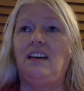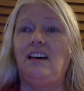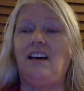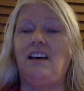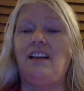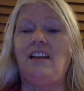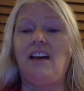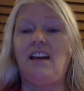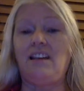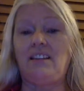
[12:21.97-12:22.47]

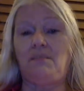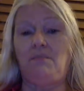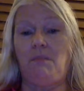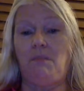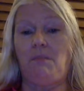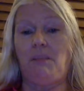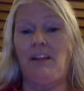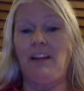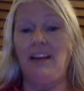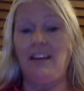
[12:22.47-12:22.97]
I lost
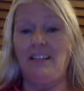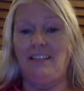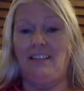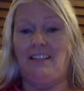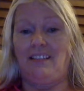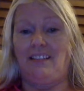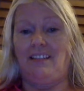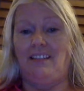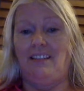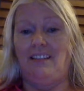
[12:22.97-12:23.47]
my
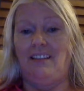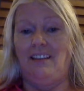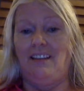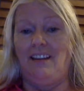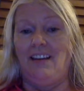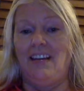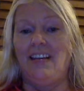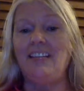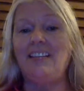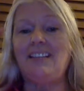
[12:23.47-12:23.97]
place.
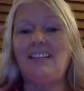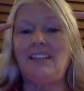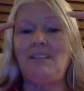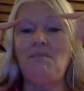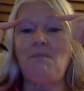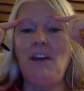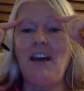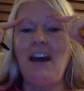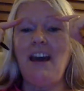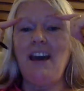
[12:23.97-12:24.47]
It's
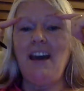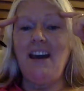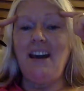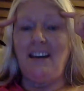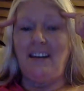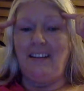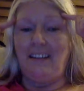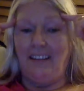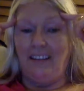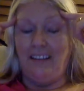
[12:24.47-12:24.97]
in my
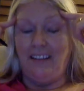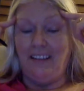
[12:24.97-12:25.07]
head.